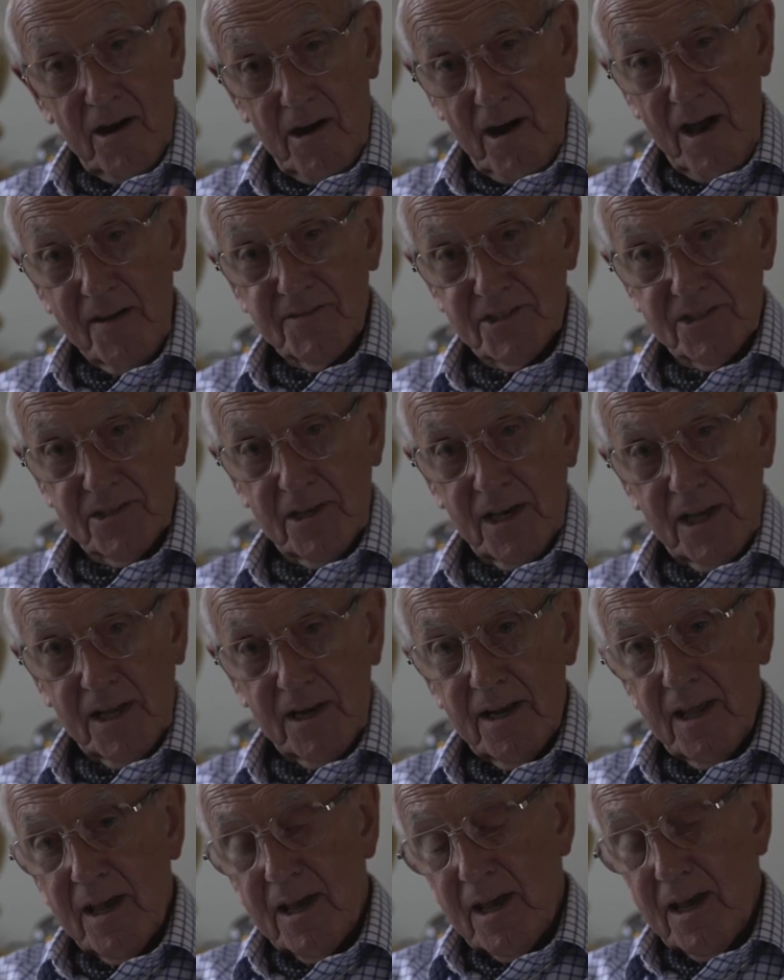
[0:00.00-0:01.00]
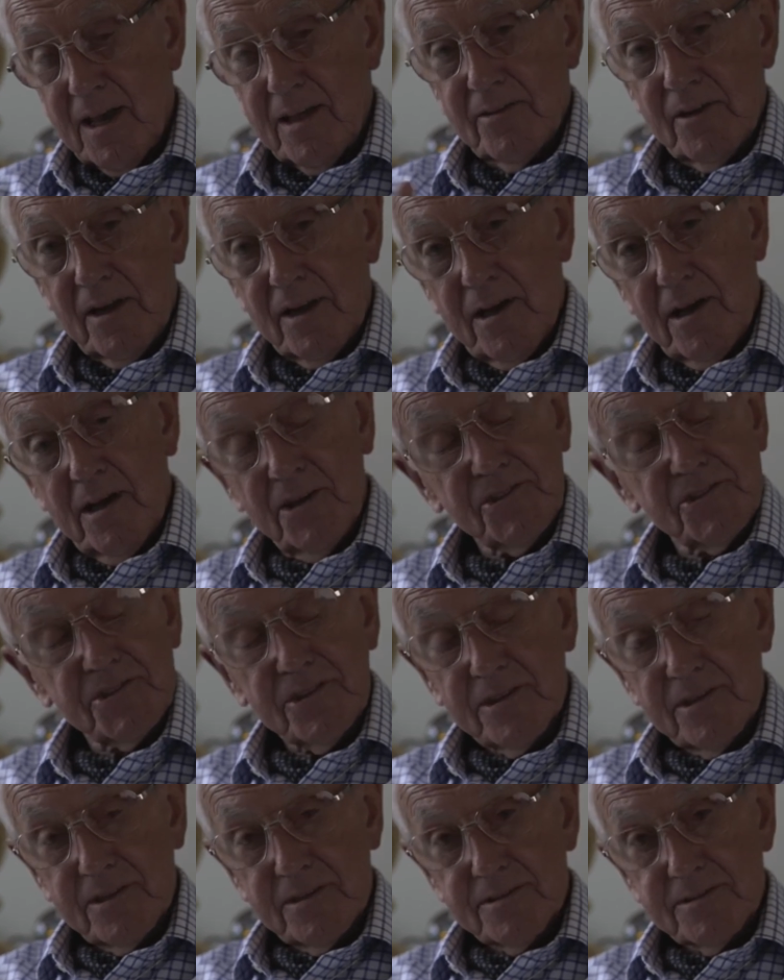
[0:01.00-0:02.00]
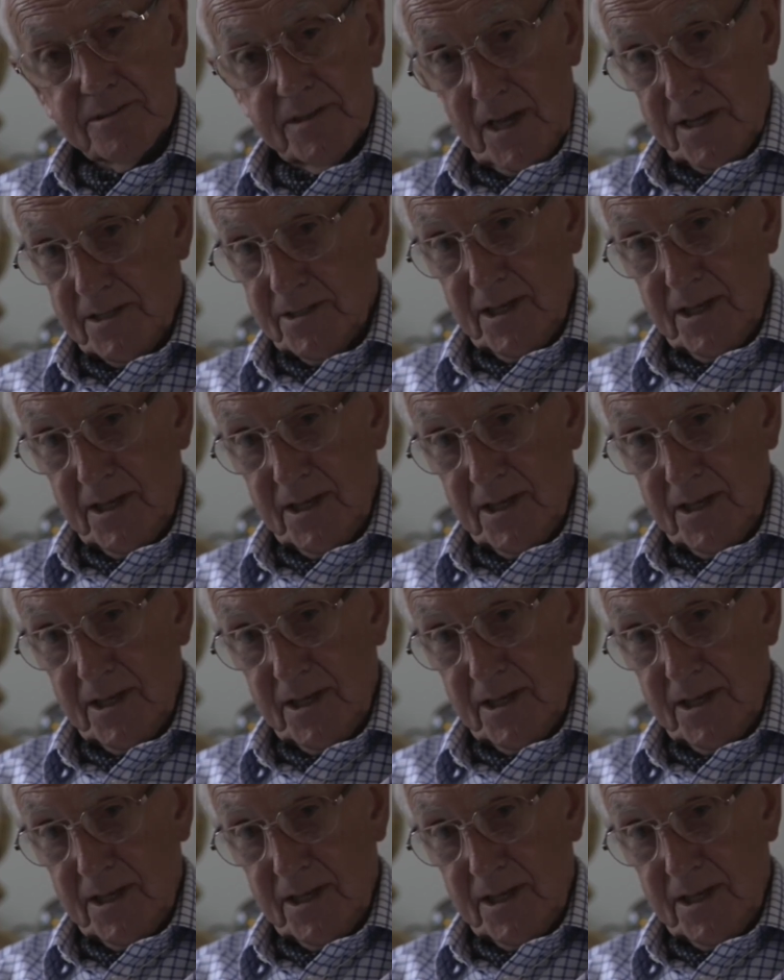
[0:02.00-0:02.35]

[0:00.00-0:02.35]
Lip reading: I've seen in the last 10